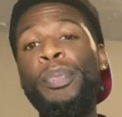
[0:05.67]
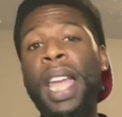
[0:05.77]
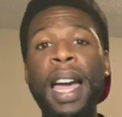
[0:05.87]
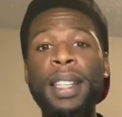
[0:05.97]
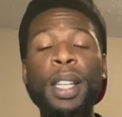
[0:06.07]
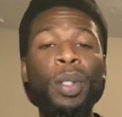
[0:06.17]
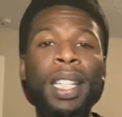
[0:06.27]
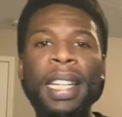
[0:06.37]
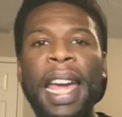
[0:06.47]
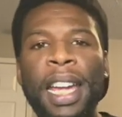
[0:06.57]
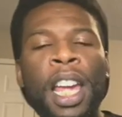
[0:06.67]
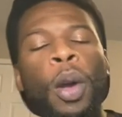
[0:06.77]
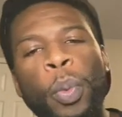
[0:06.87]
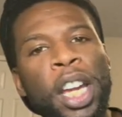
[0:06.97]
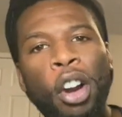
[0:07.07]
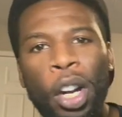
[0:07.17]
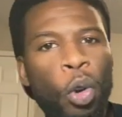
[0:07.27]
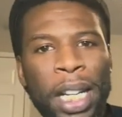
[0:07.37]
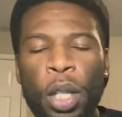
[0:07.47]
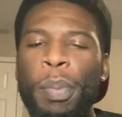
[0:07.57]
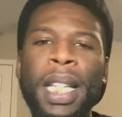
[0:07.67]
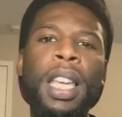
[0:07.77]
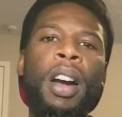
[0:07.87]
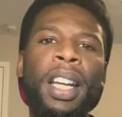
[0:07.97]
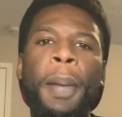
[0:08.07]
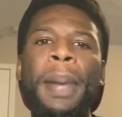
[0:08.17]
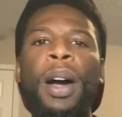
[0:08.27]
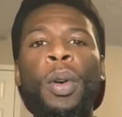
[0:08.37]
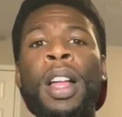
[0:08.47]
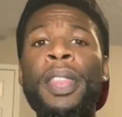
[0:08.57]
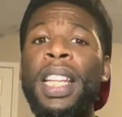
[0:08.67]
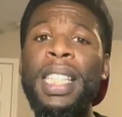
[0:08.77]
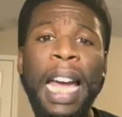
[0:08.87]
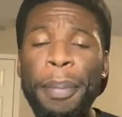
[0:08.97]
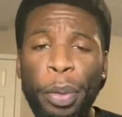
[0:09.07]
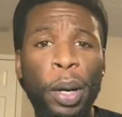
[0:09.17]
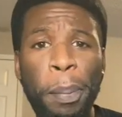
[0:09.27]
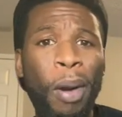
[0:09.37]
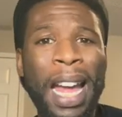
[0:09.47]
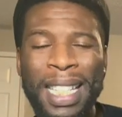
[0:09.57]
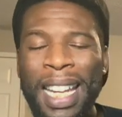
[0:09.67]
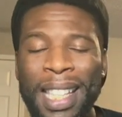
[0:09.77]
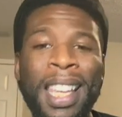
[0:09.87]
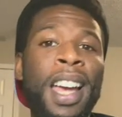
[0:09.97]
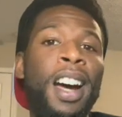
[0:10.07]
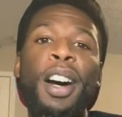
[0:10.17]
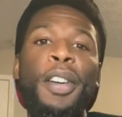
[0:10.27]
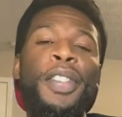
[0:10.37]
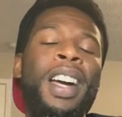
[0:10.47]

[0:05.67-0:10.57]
All right, so today we are going to be talking about the top three projects of